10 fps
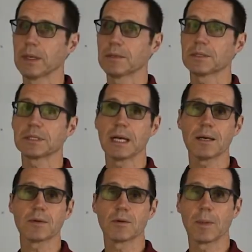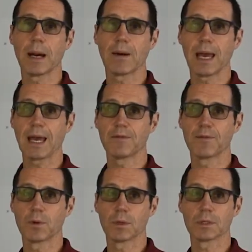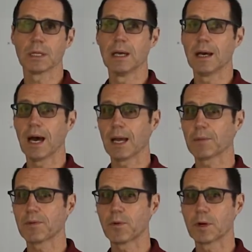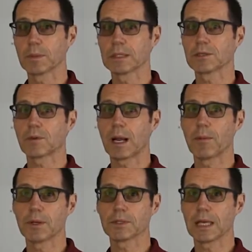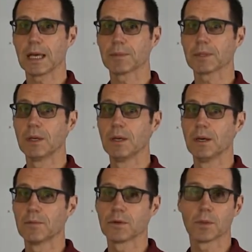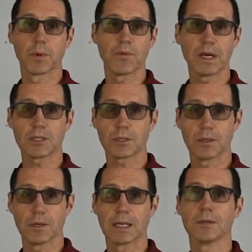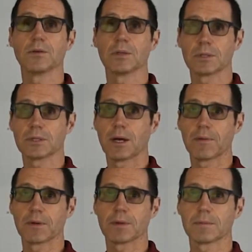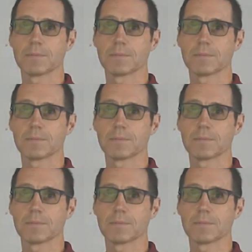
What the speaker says: here to tell you about Ad4's high-performance drywall tapes for the professional and the do-it-yourselfer.